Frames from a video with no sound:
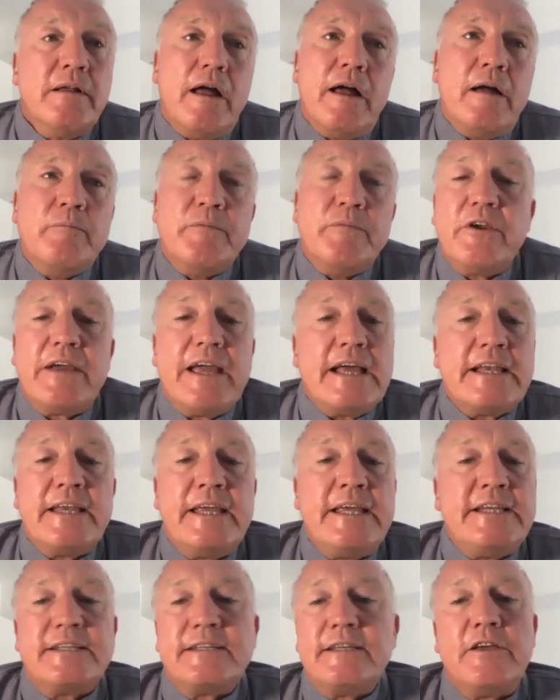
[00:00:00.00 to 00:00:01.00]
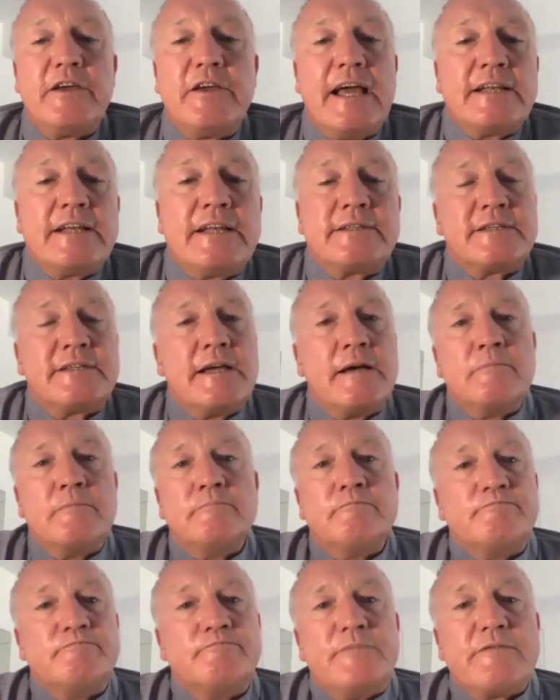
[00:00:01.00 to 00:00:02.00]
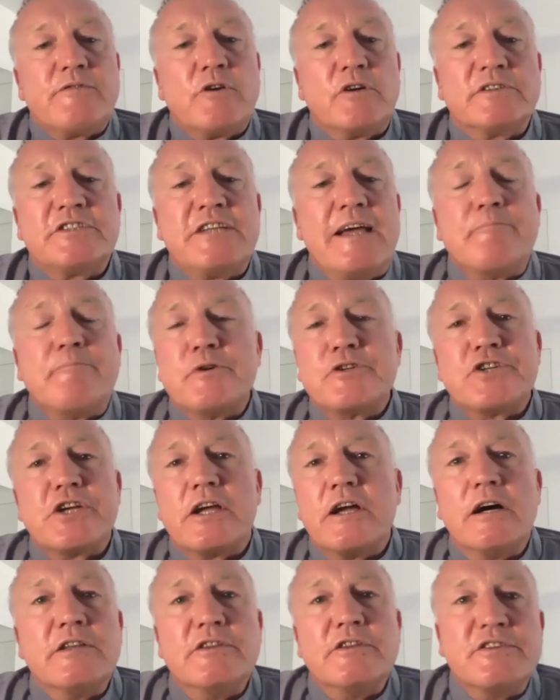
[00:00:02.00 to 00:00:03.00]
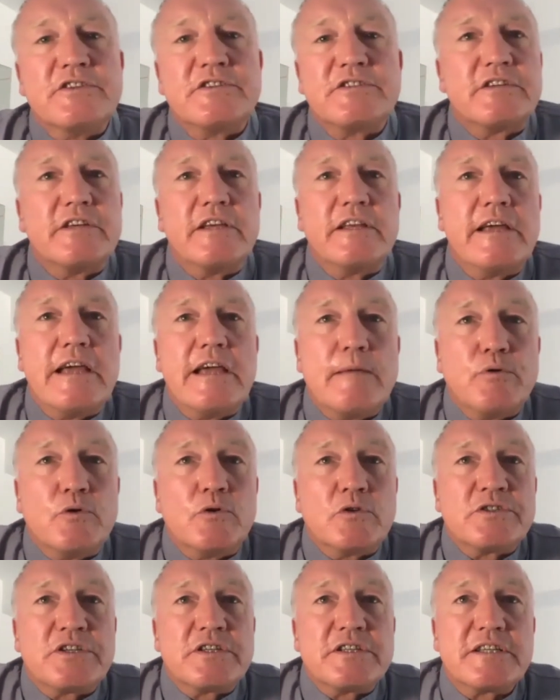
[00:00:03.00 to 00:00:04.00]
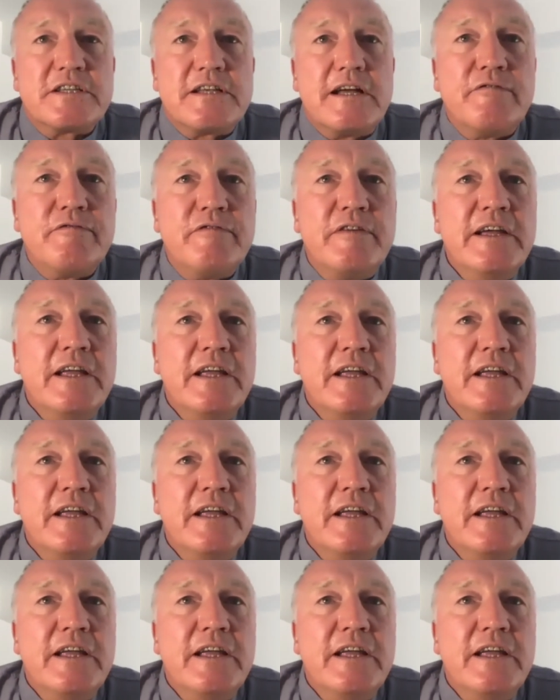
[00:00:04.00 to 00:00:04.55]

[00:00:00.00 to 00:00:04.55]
they've got temperature guns at airports and stuff.